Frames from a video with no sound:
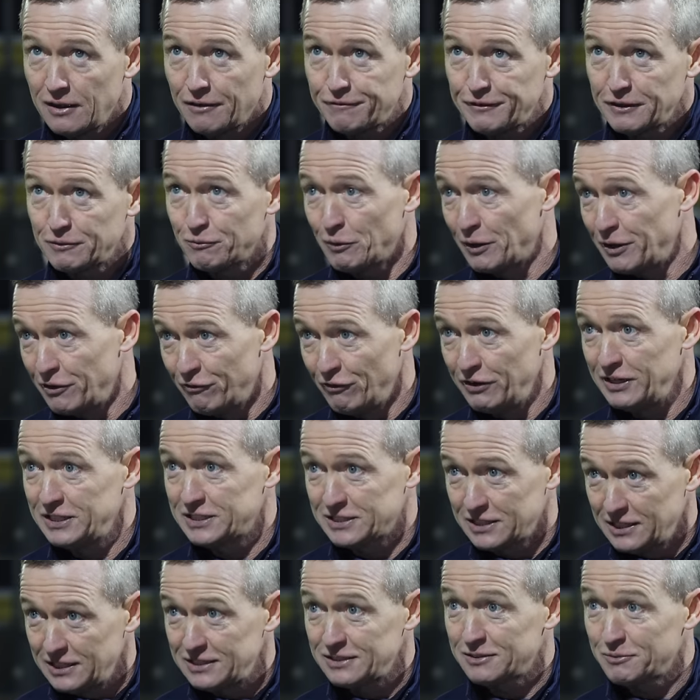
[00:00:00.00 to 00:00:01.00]
I think one of the
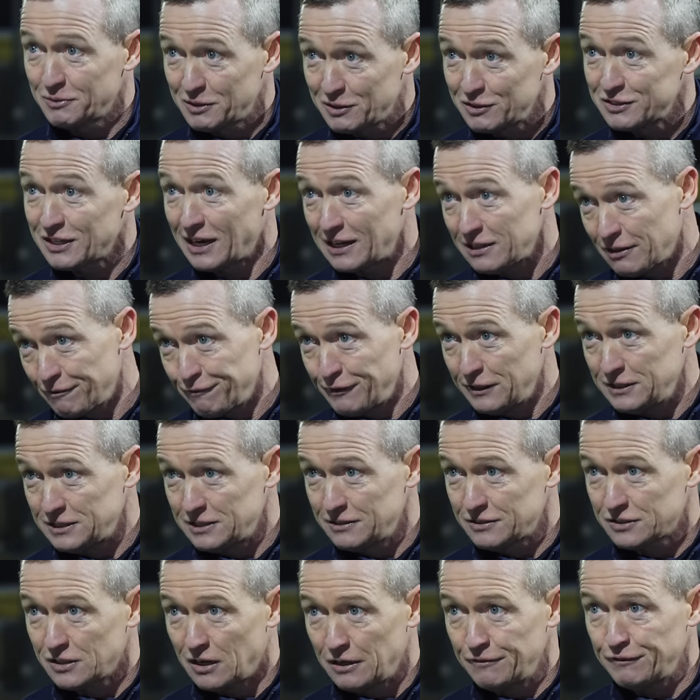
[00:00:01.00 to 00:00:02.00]
reasons is because of that
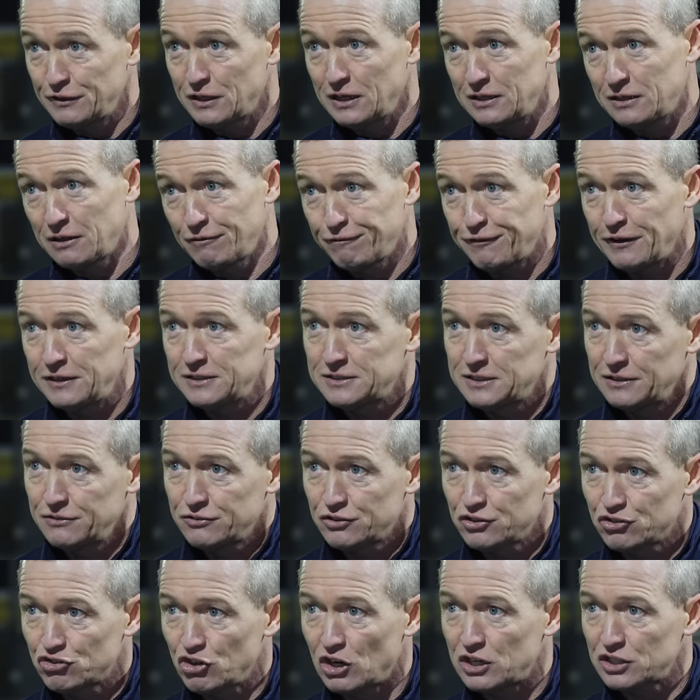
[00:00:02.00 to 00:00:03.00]
defensive side. If you get defensive
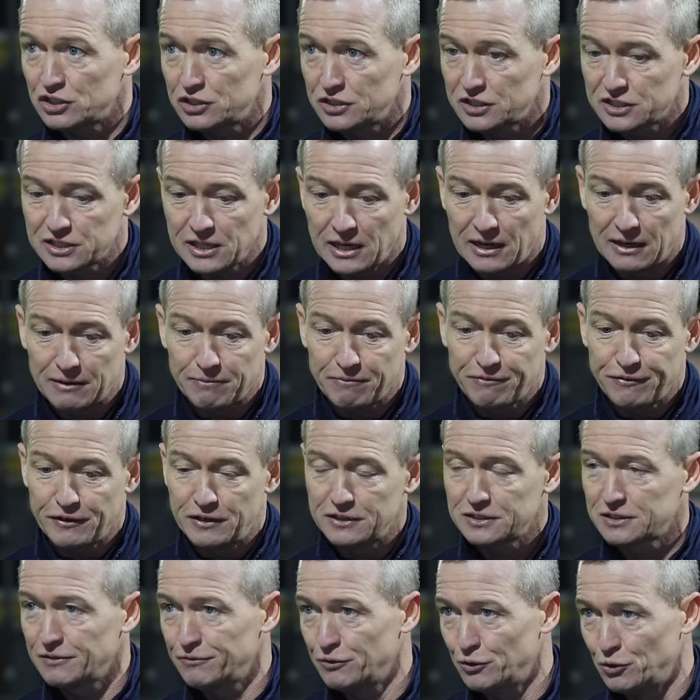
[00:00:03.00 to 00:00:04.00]
structure set up
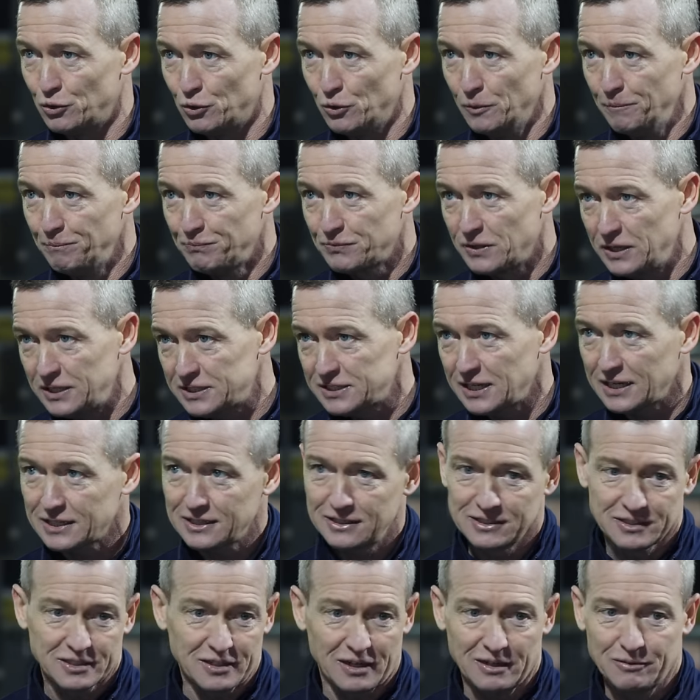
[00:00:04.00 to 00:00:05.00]
first of all, the
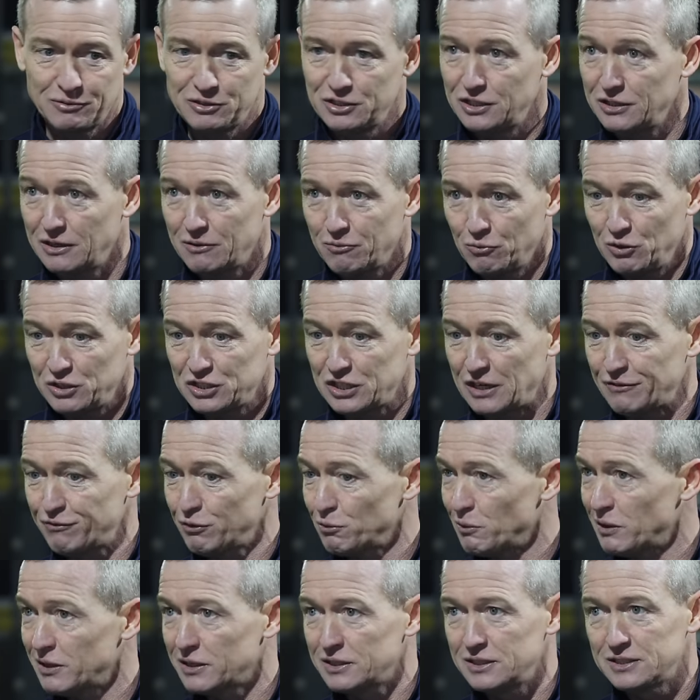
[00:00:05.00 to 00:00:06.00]
attacking side, which,
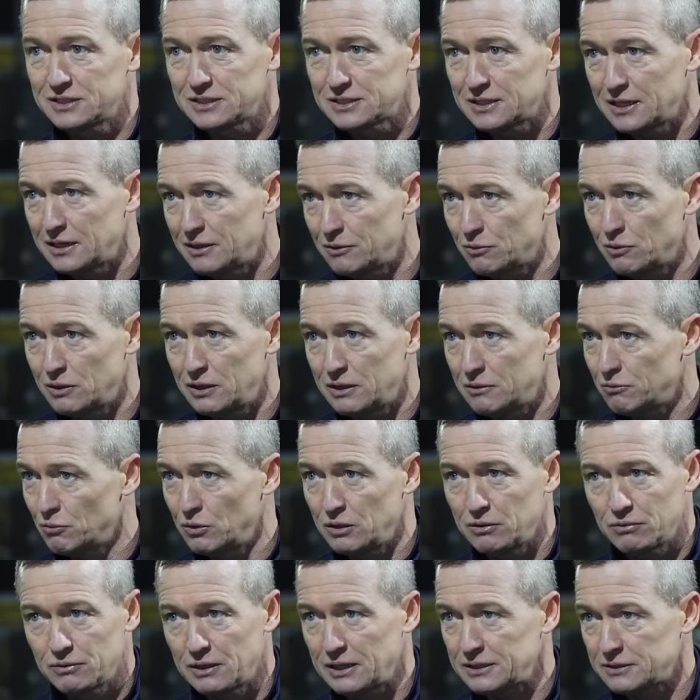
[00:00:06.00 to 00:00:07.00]
everyone can see, we're,
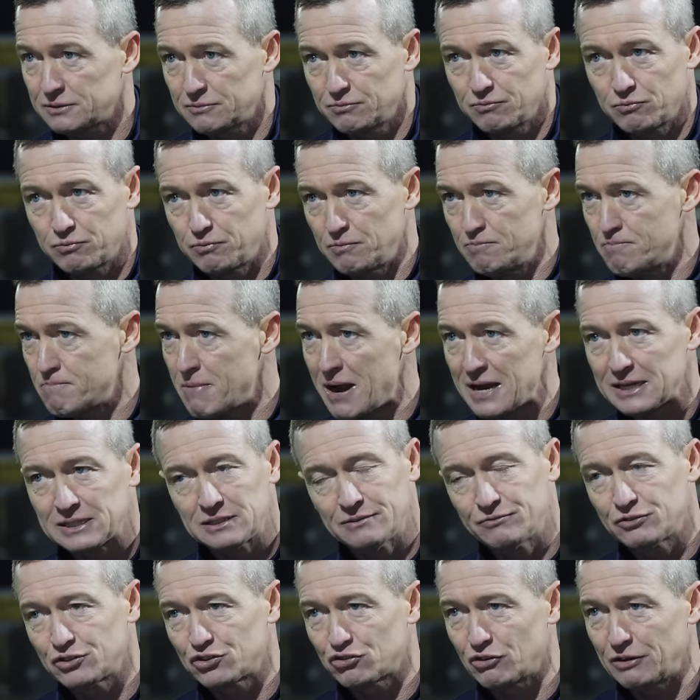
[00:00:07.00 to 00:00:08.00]
we're, that's
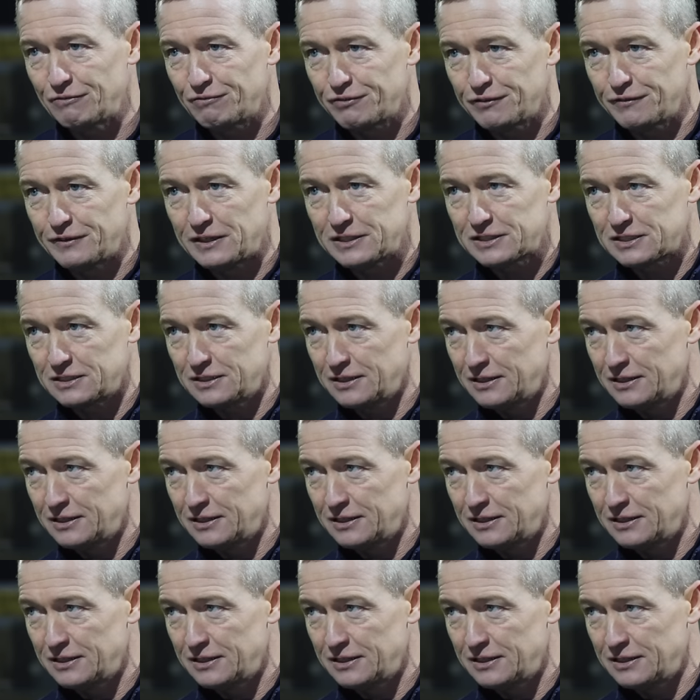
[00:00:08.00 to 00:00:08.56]
massive strength of us.